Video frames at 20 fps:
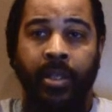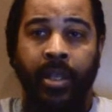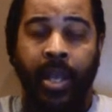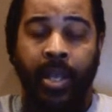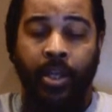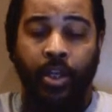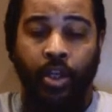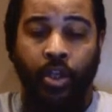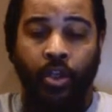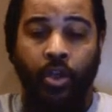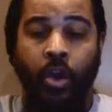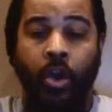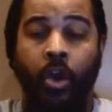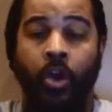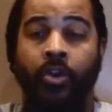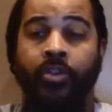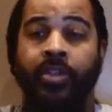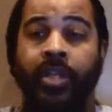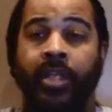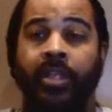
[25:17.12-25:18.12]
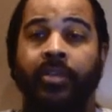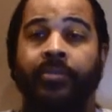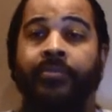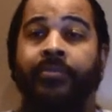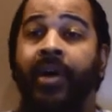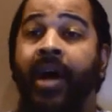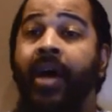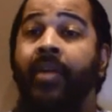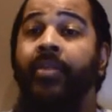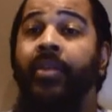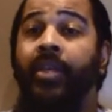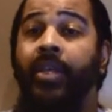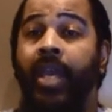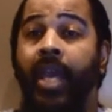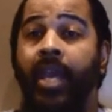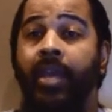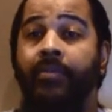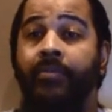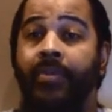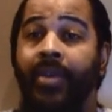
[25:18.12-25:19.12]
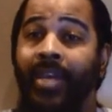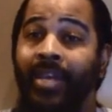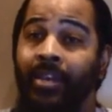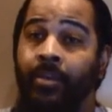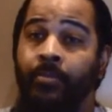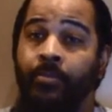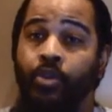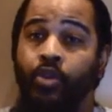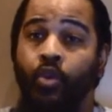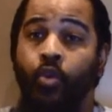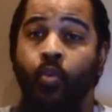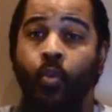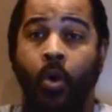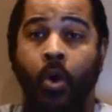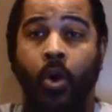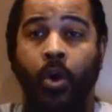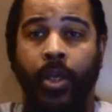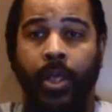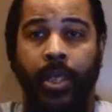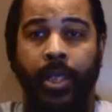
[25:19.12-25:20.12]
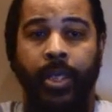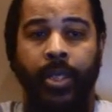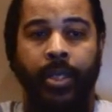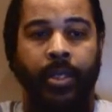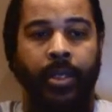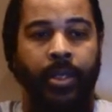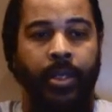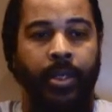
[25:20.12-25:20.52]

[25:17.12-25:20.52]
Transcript: and the laws that the Father gave him to walk in.